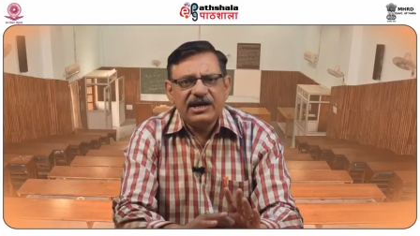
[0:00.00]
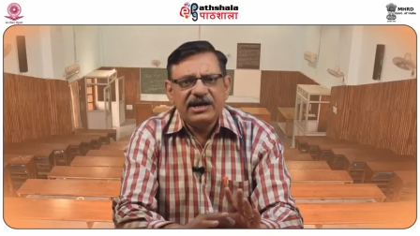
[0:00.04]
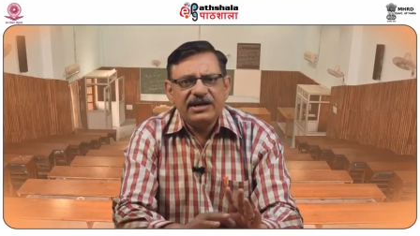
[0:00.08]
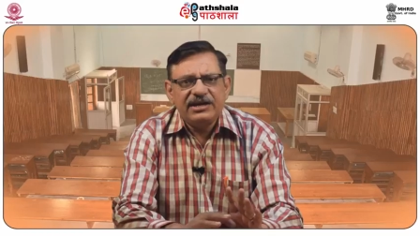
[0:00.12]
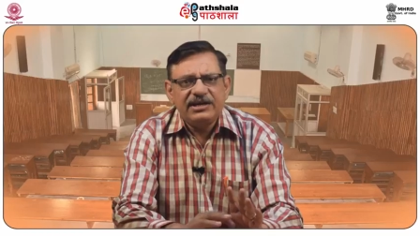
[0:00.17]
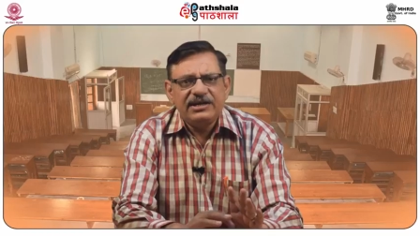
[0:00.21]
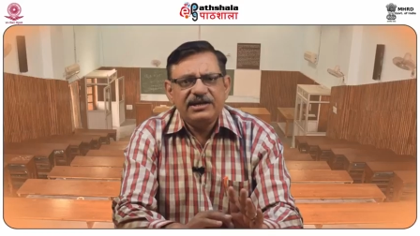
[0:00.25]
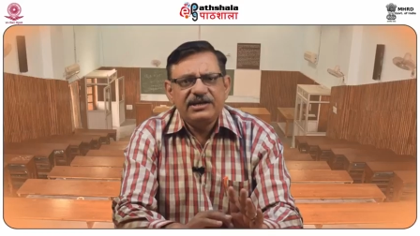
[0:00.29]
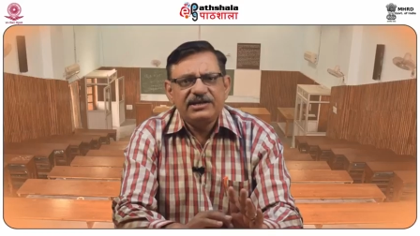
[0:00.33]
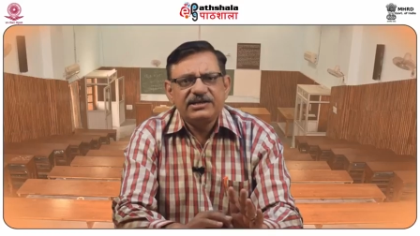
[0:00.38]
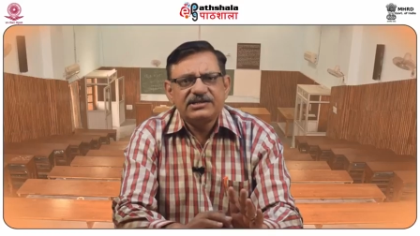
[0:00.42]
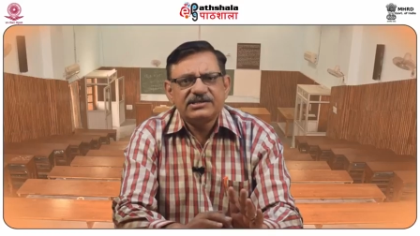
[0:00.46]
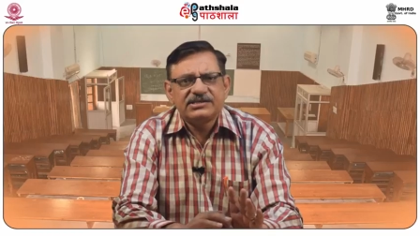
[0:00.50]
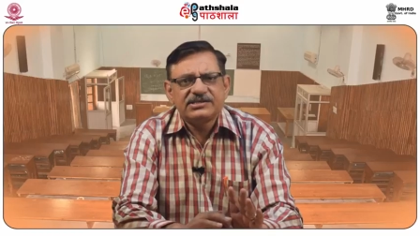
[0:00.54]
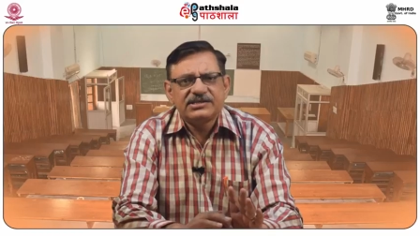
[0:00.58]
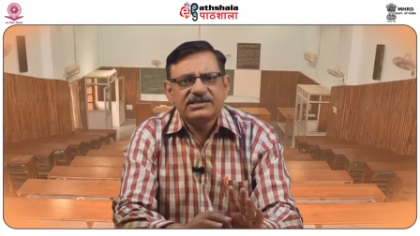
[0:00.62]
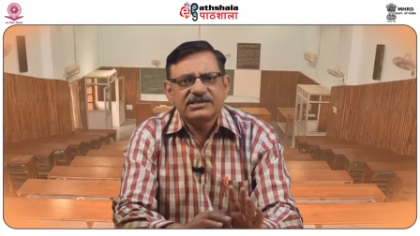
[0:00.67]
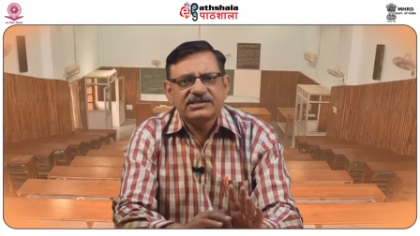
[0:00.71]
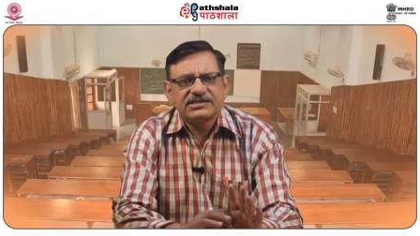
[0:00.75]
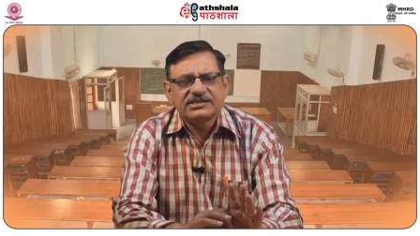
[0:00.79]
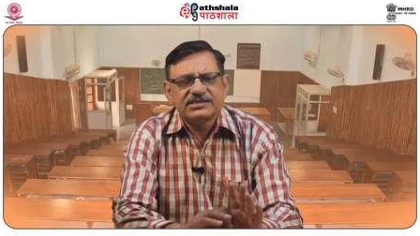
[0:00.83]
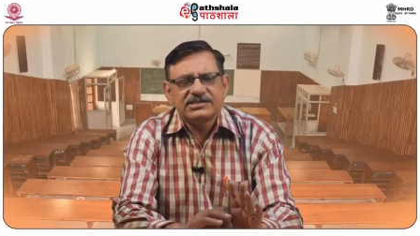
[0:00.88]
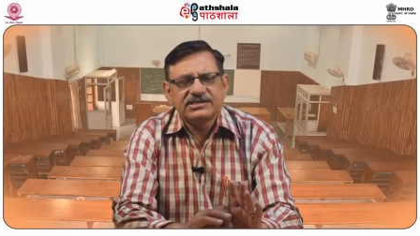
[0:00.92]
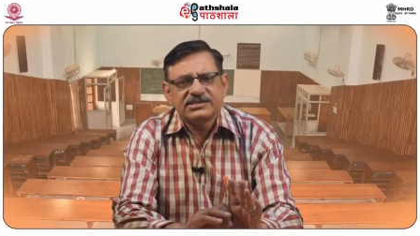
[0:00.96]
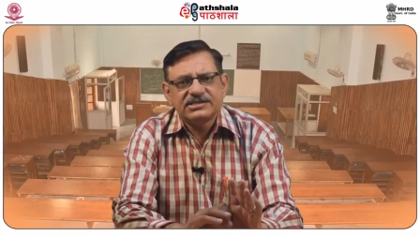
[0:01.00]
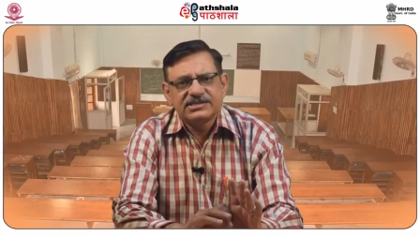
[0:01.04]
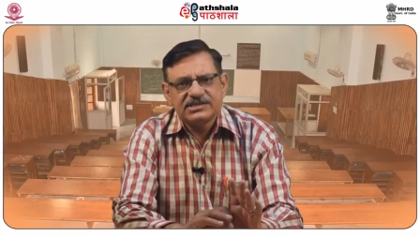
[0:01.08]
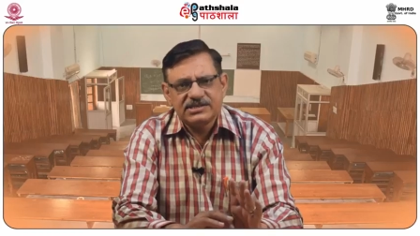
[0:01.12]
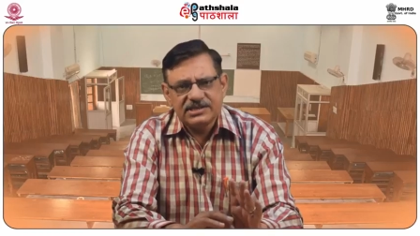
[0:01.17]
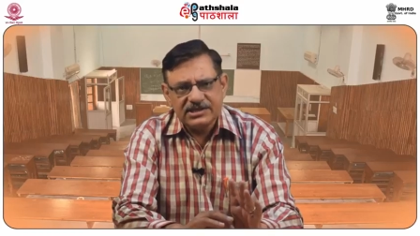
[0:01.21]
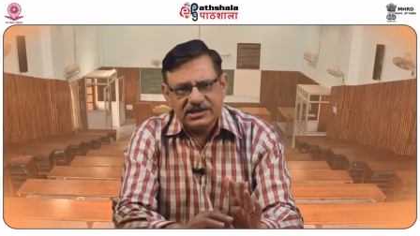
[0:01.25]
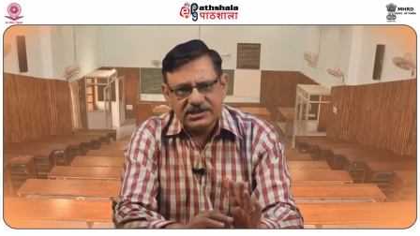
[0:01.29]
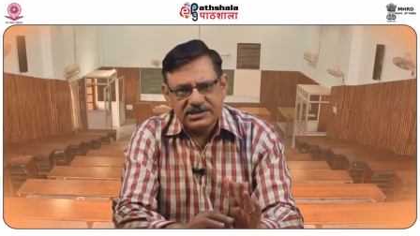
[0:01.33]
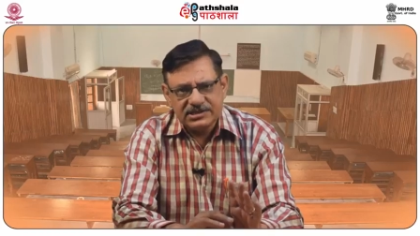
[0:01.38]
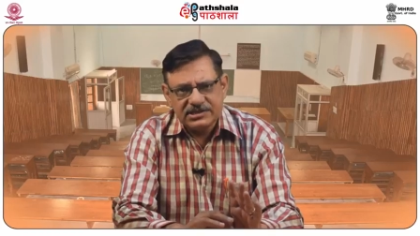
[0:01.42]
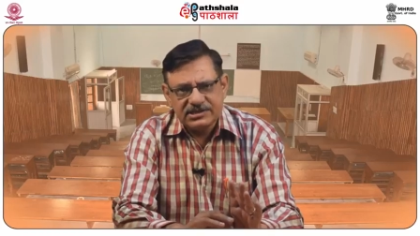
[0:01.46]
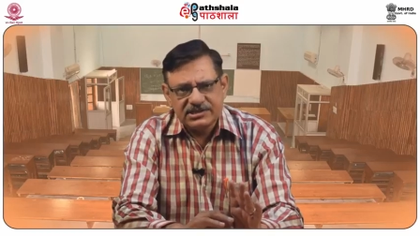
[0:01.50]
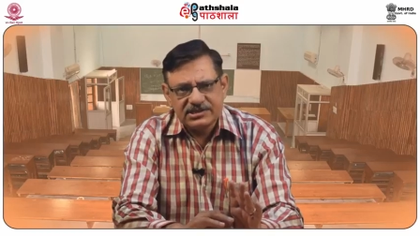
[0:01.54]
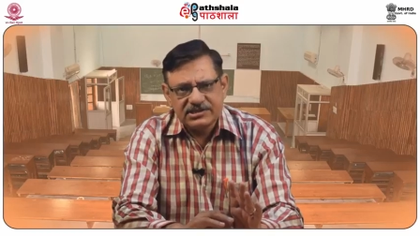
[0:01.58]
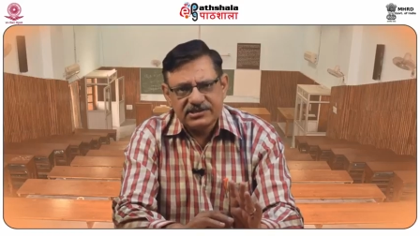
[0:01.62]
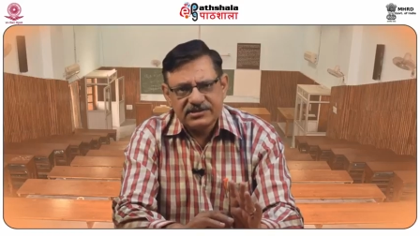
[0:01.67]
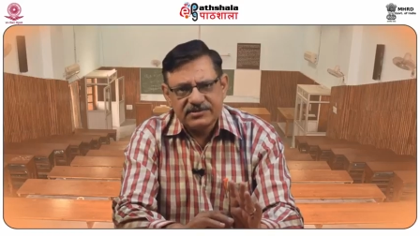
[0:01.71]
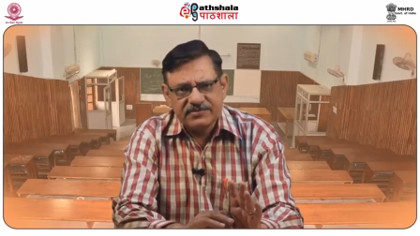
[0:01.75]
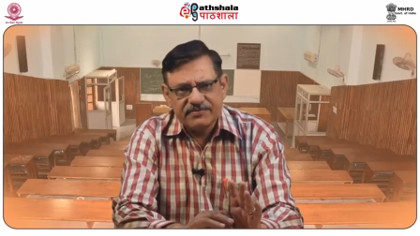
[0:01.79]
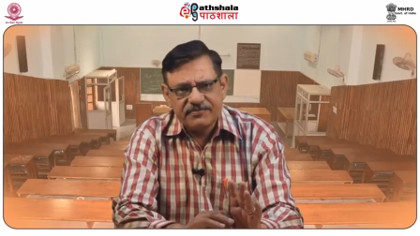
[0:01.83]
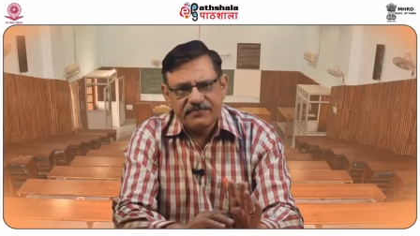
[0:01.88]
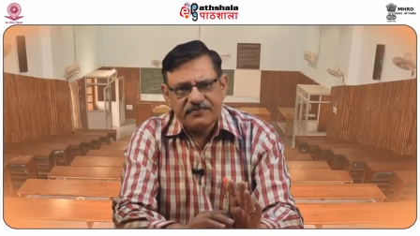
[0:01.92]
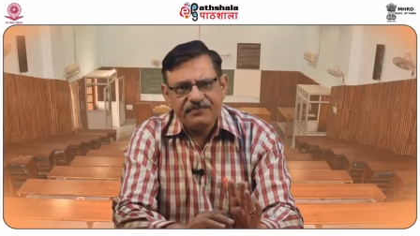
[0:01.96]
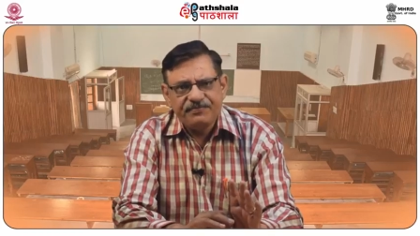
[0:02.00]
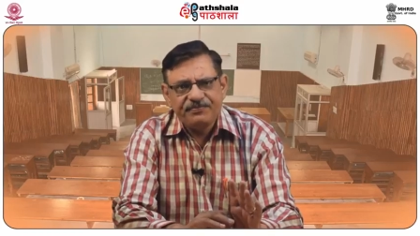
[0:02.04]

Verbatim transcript: 1966.